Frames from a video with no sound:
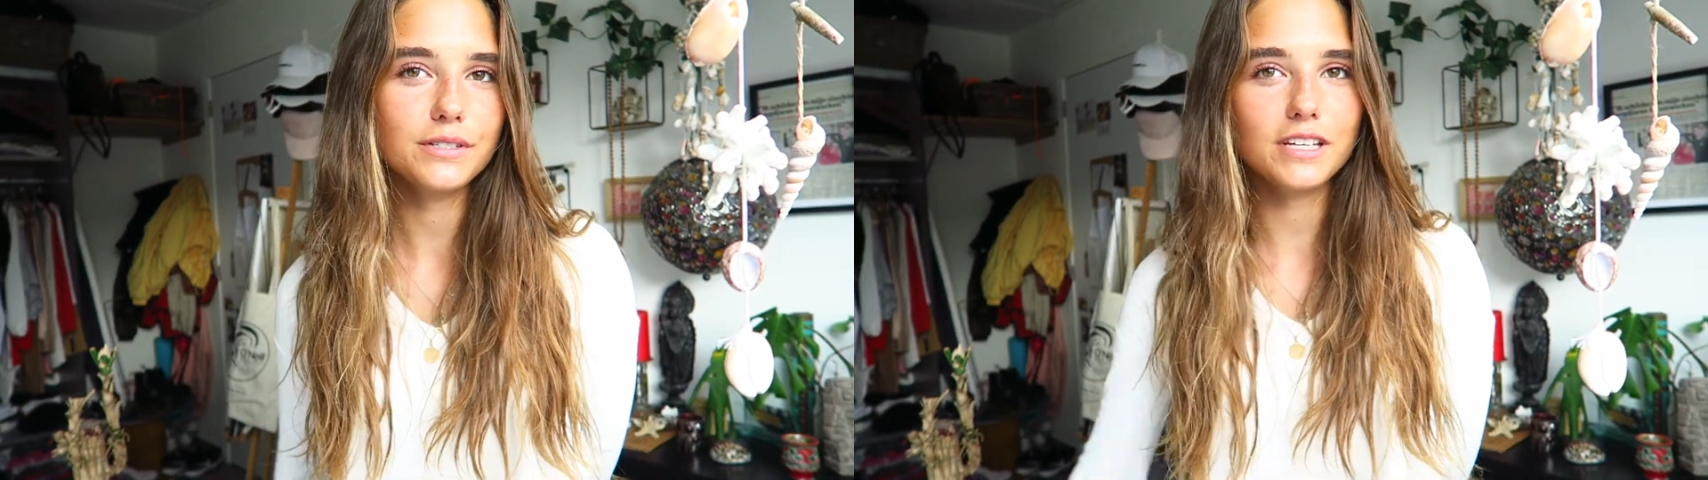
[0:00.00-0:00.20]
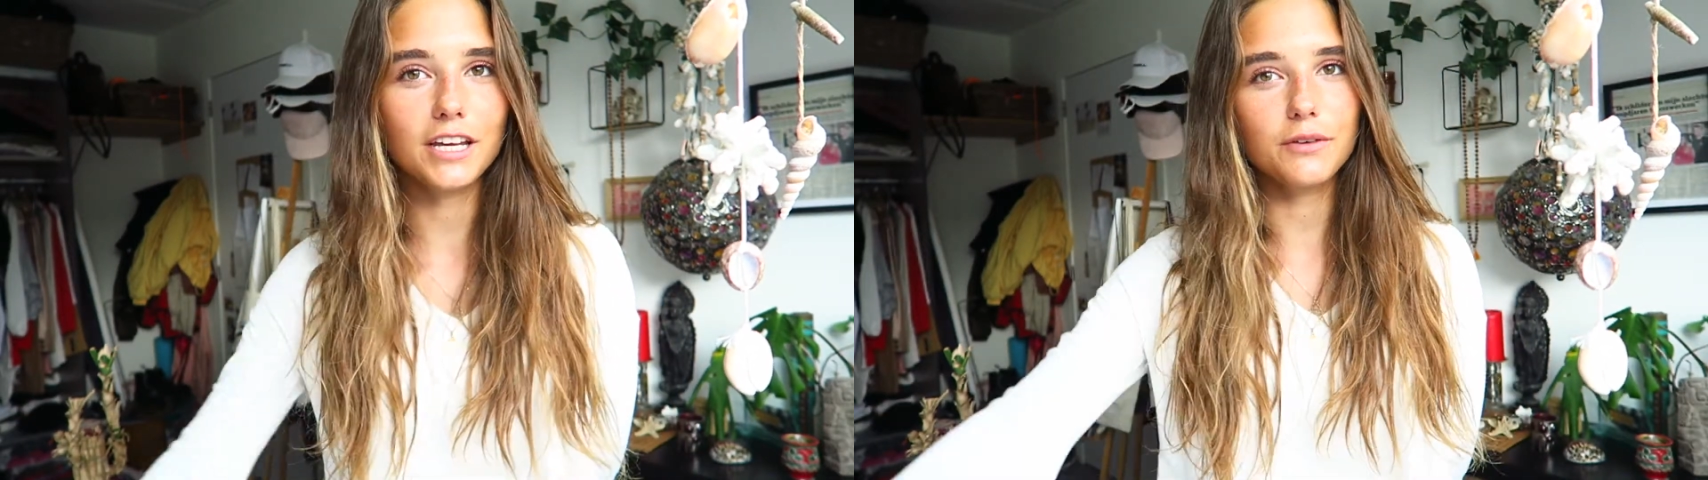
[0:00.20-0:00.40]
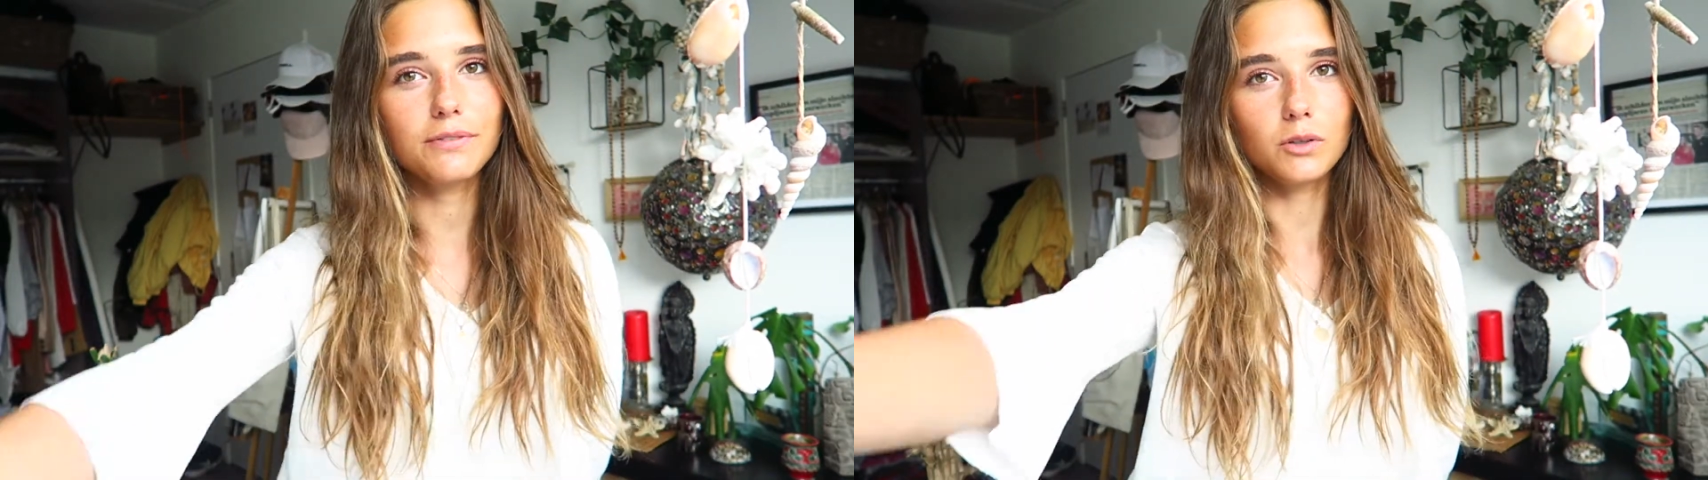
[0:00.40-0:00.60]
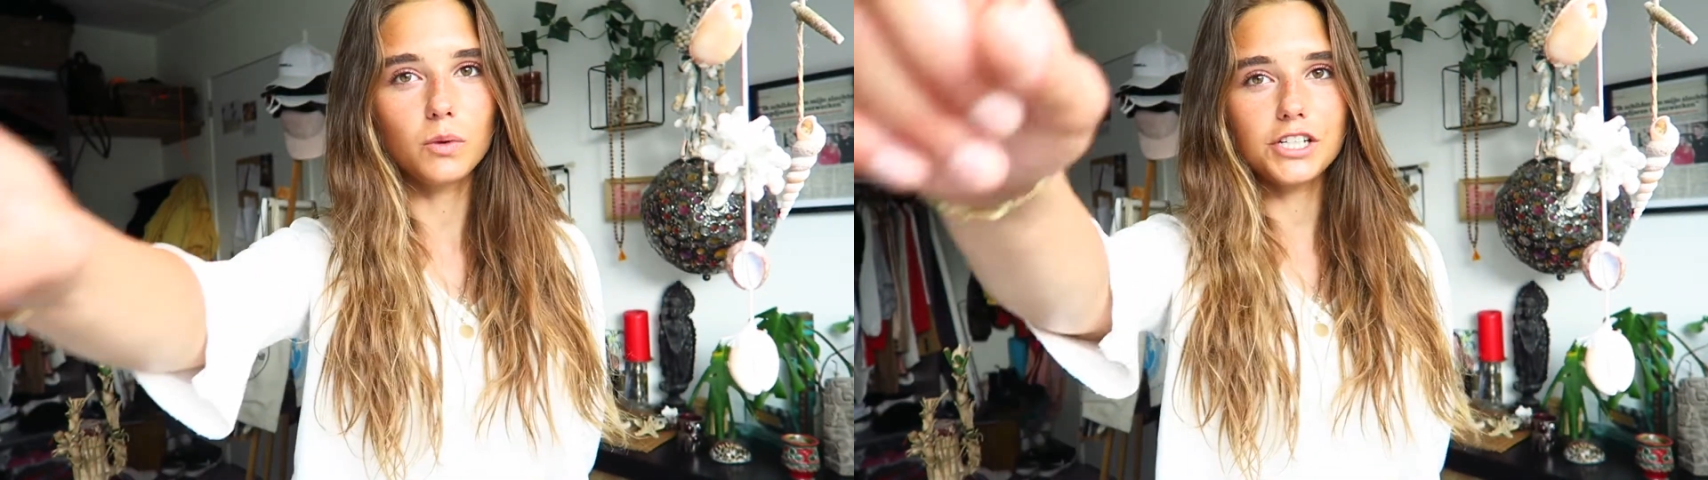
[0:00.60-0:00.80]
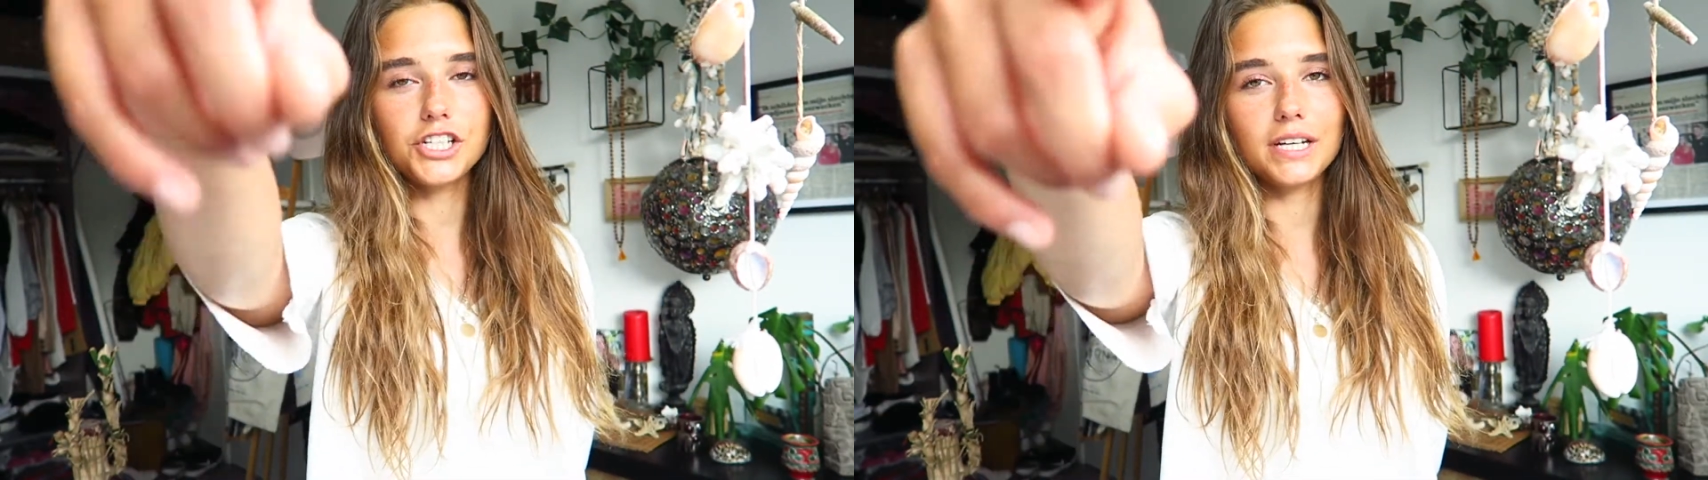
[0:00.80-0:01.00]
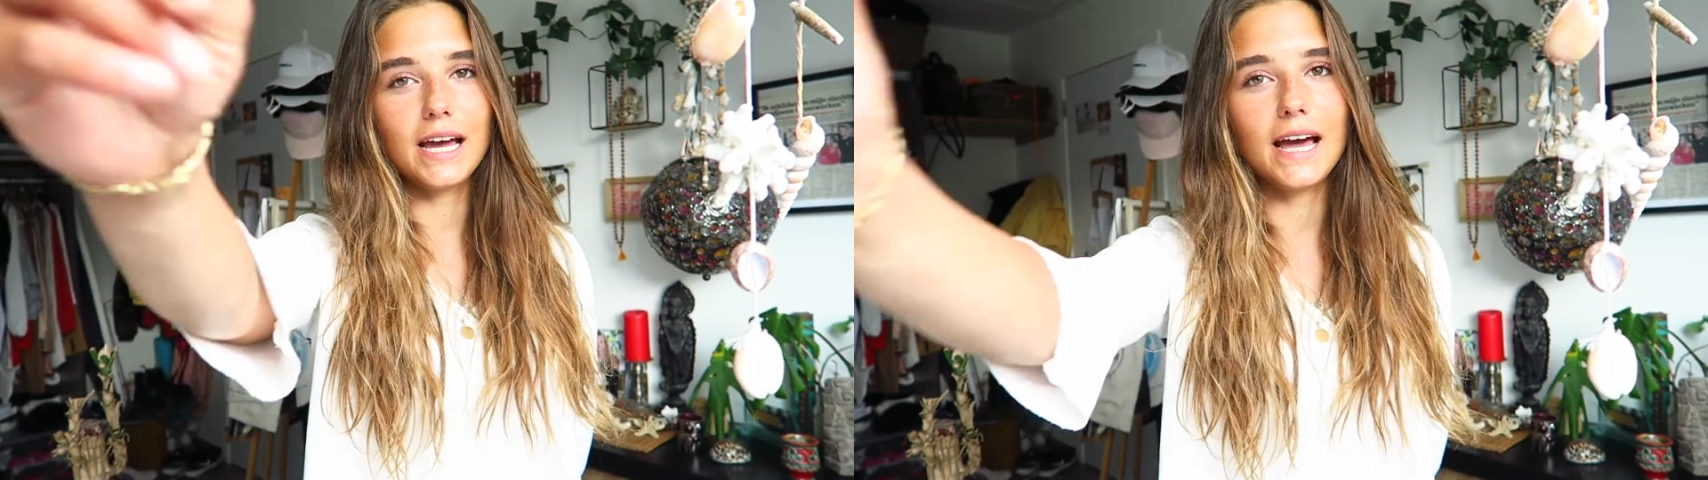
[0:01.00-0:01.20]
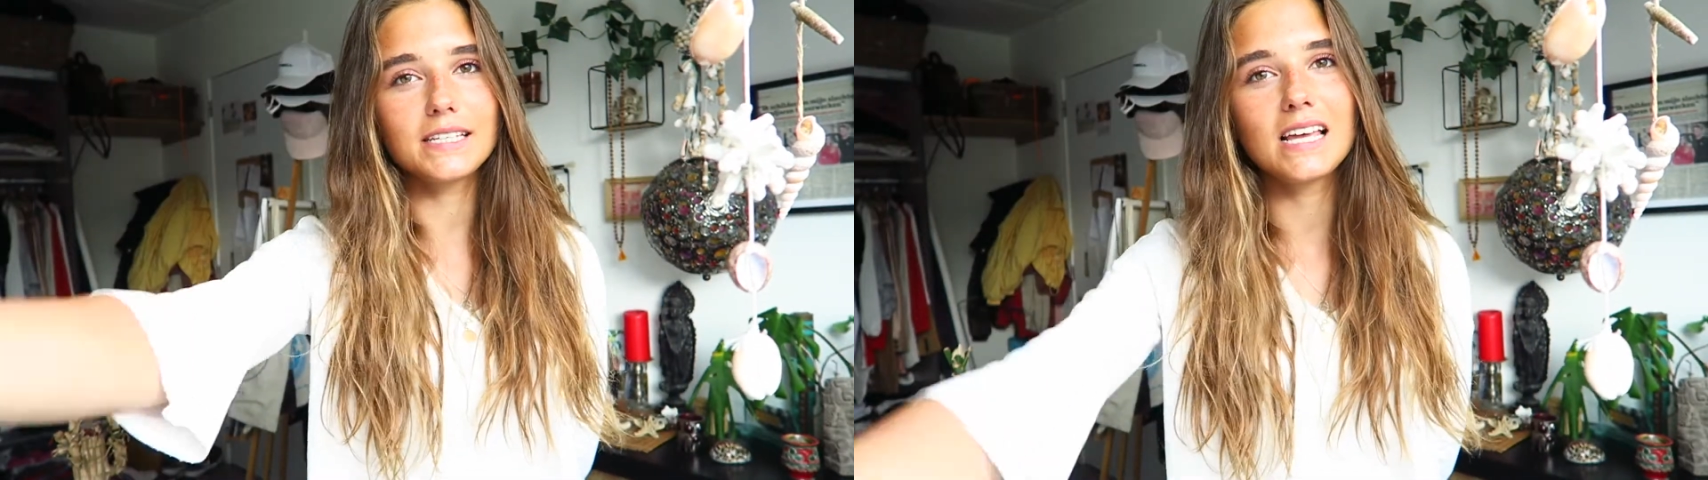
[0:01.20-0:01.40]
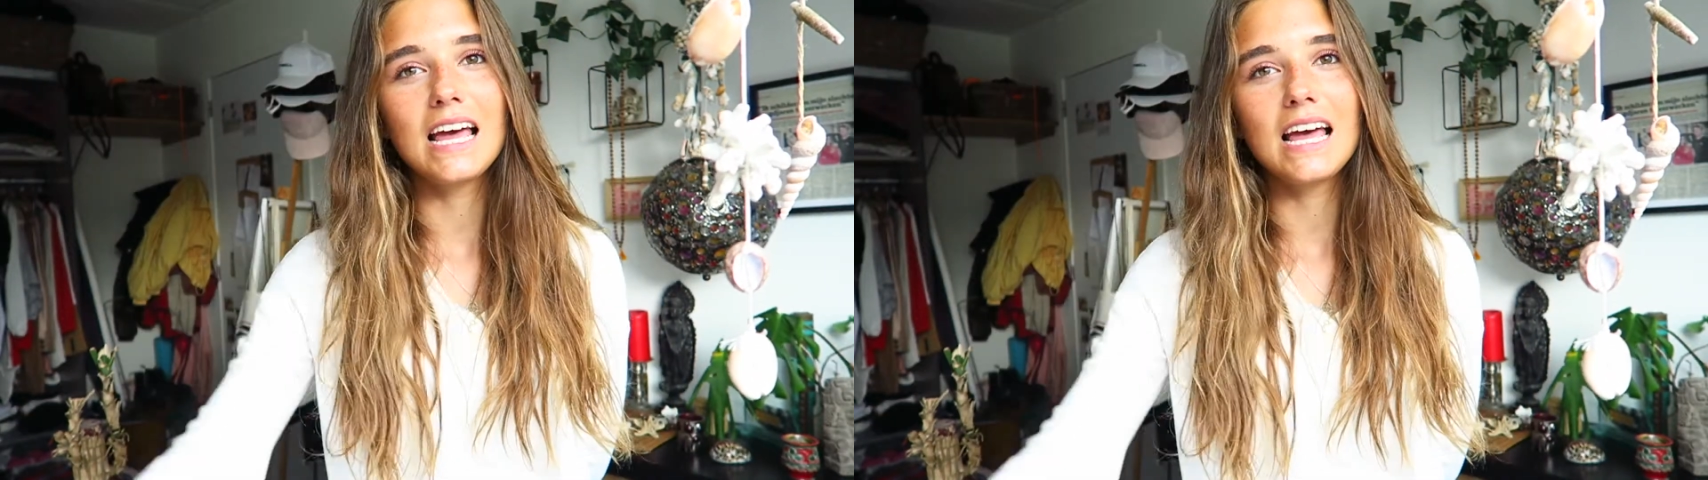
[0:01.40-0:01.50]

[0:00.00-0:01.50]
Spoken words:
Thank you for watching, guys.